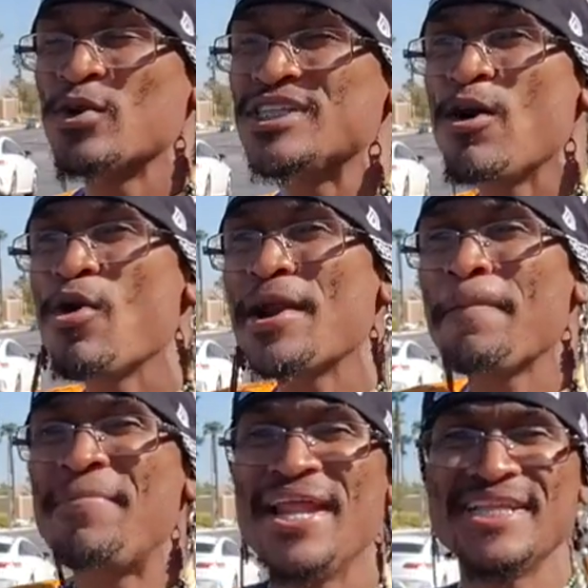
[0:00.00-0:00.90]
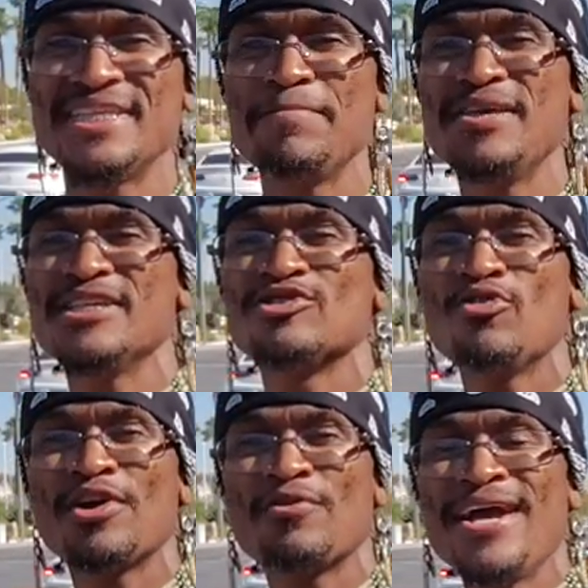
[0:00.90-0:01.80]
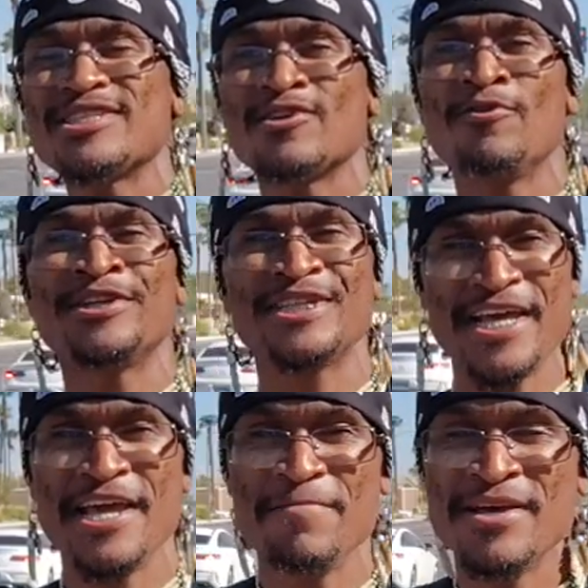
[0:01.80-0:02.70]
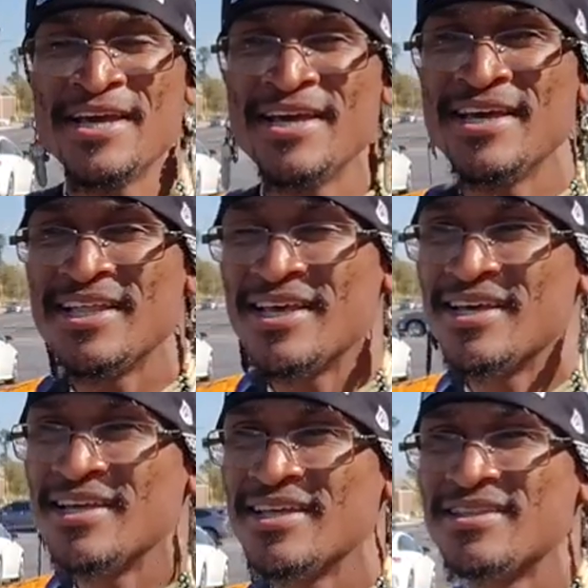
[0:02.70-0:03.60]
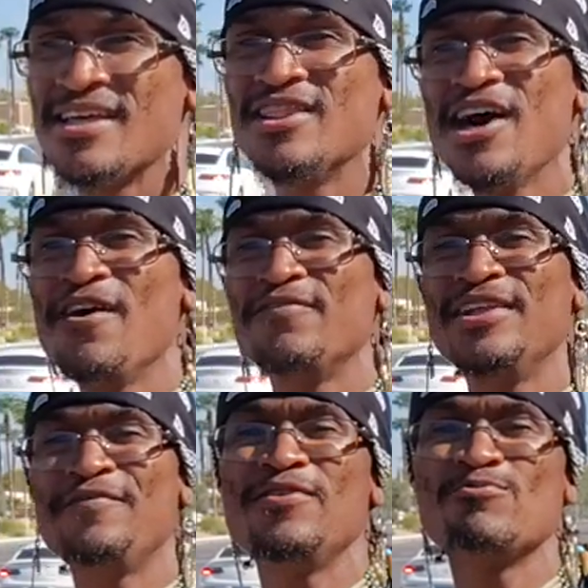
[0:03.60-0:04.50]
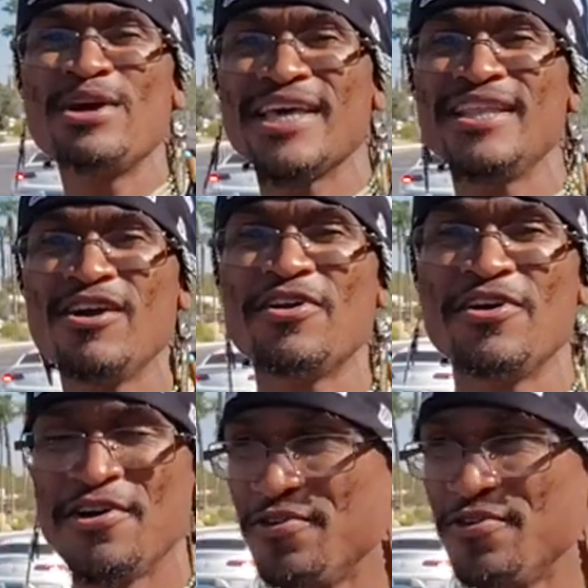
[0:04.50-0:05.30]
which that word impenitent means no regrets or no shame. They love living wickedly on the